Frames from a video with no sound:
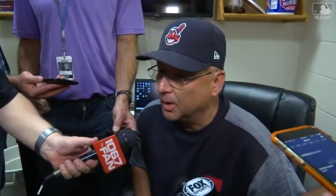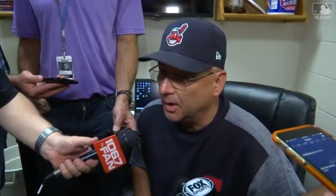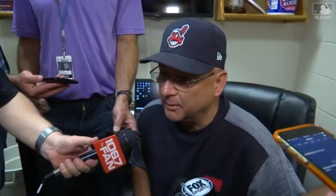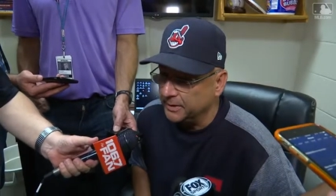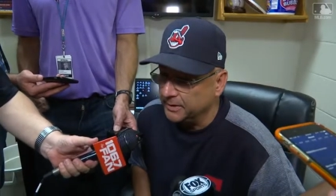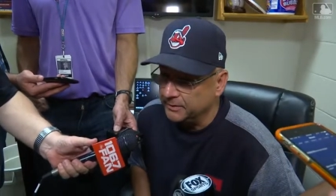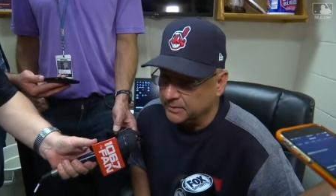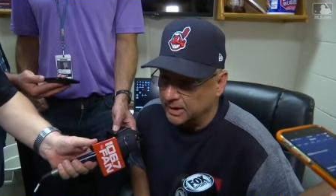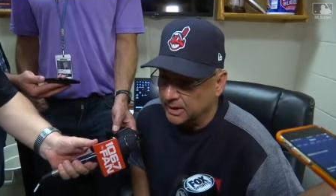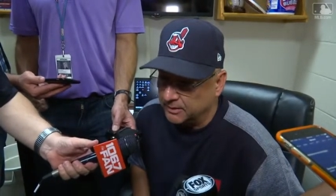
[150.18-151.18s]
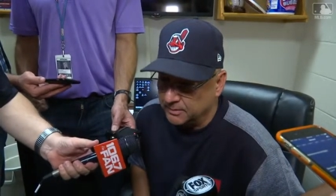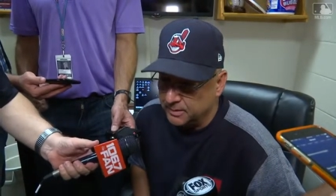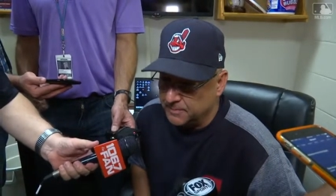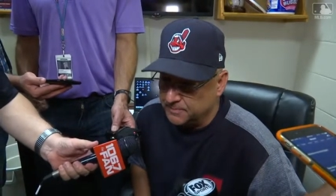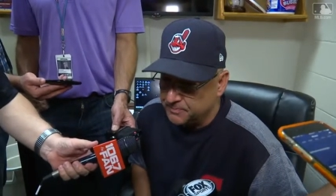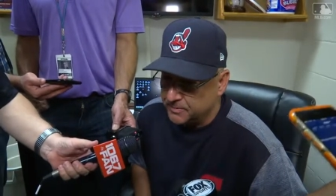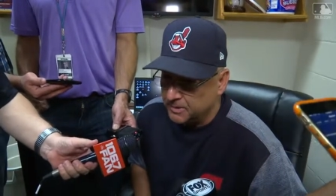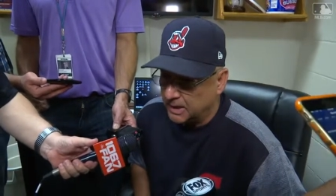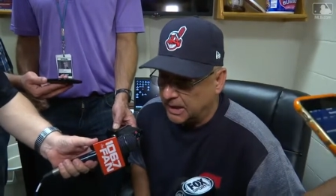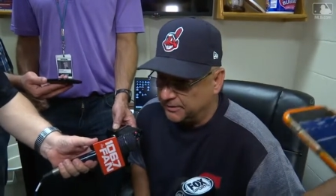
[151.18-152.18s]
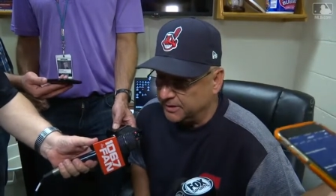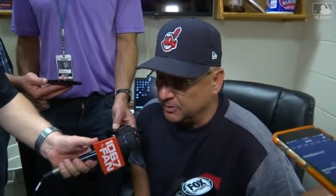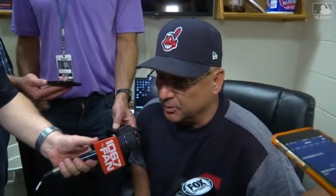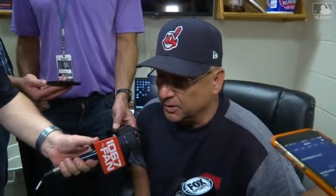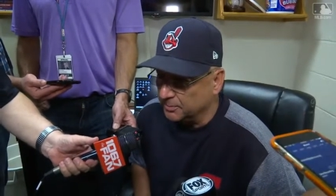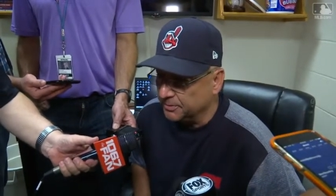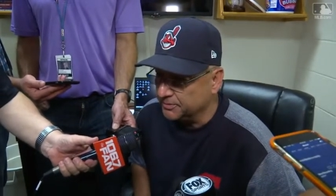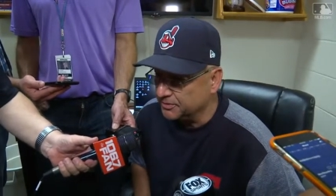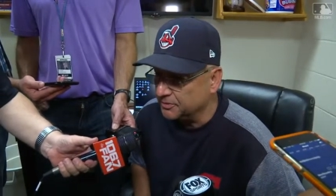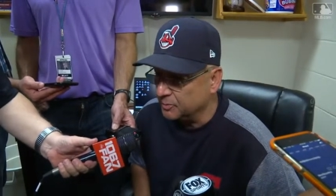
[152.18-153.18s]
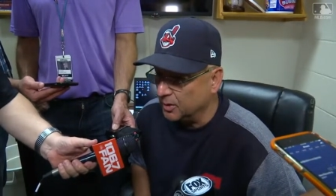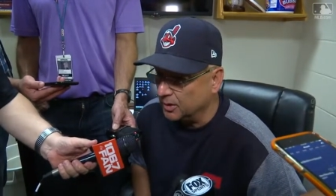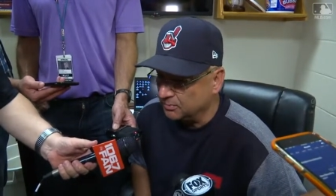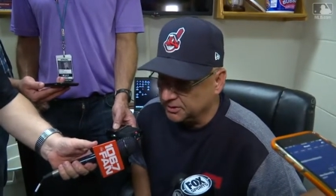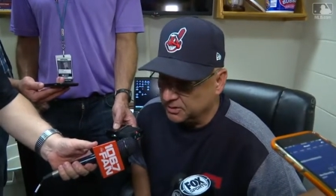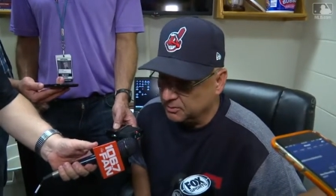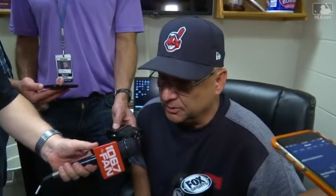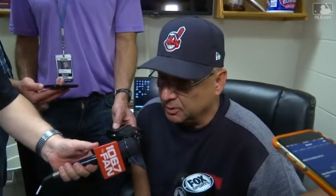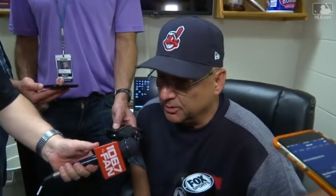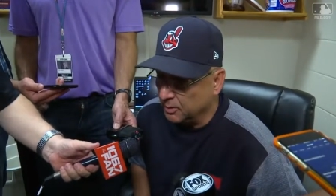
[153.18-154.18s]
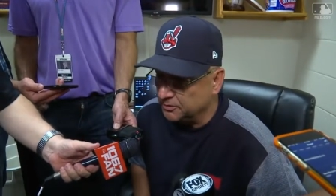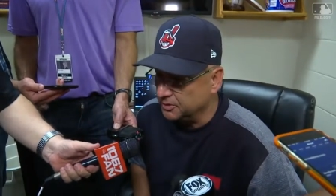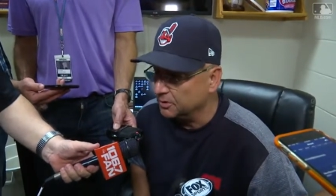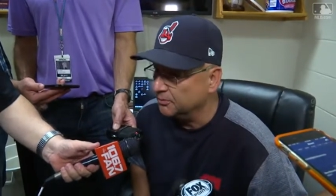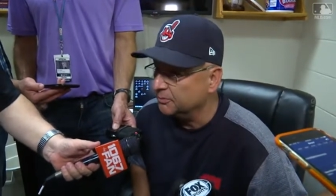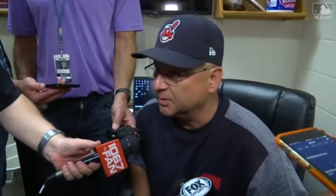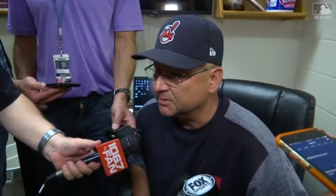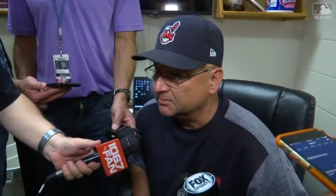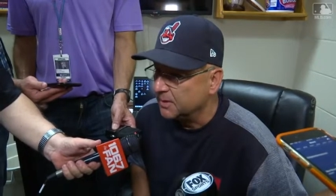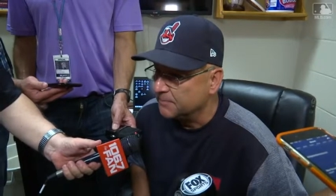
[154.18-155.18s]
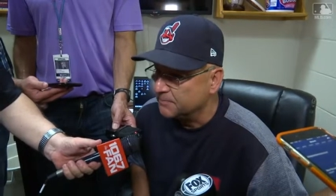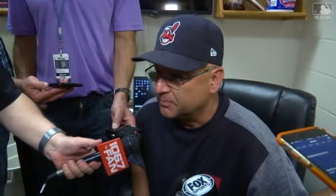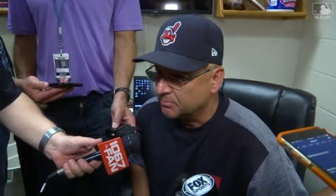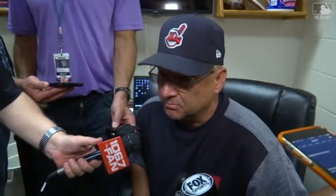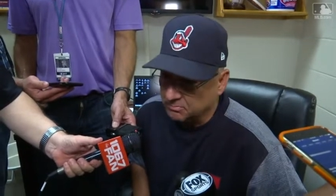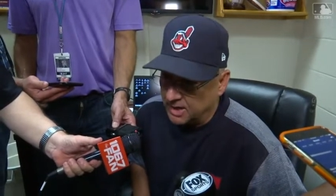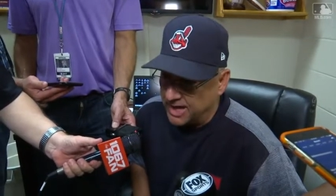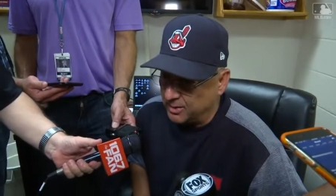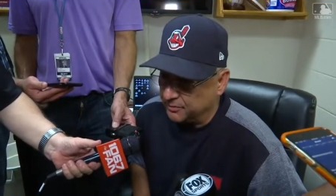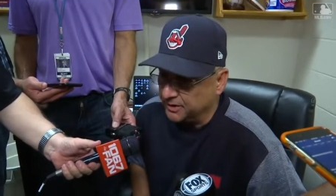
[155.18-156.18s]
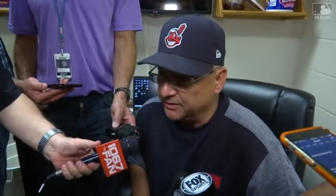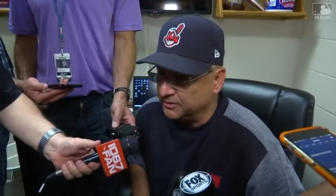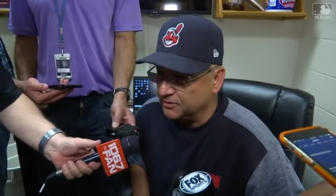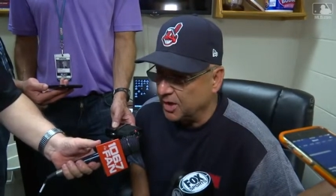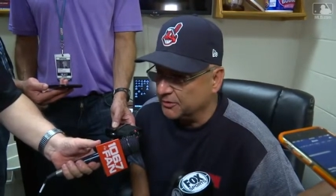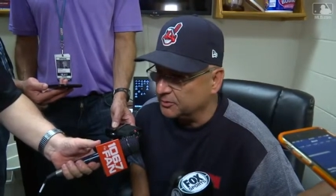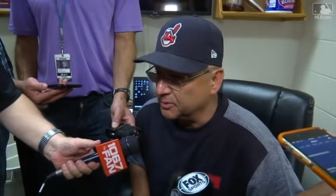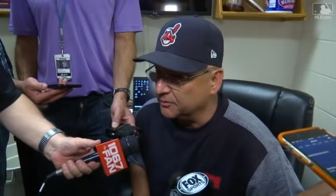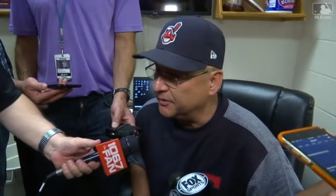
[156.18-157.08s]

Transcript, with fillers: Well, I mean, I I think we're in a position where you know nobody wants to lose, but I don't think this loss will